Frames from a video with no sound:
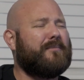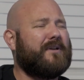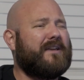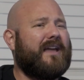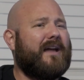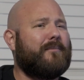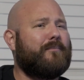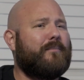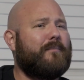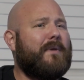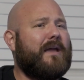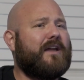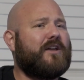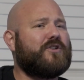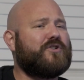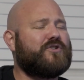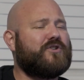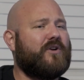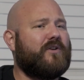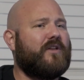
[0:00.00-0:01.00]
But yeah, making
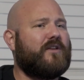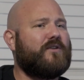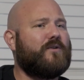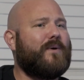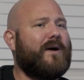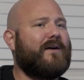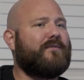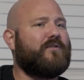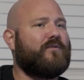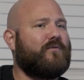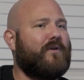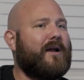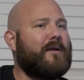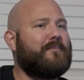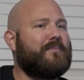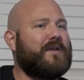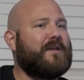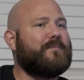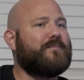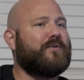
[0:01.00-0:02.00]
sure that you have the
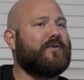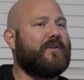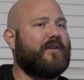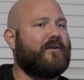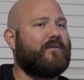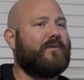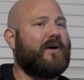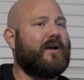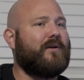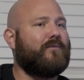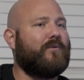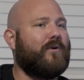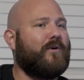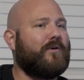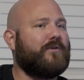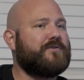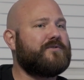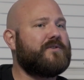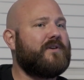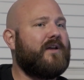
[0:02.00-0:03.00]
right people in the right
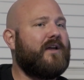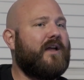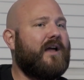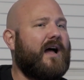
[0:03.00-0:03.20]
roles.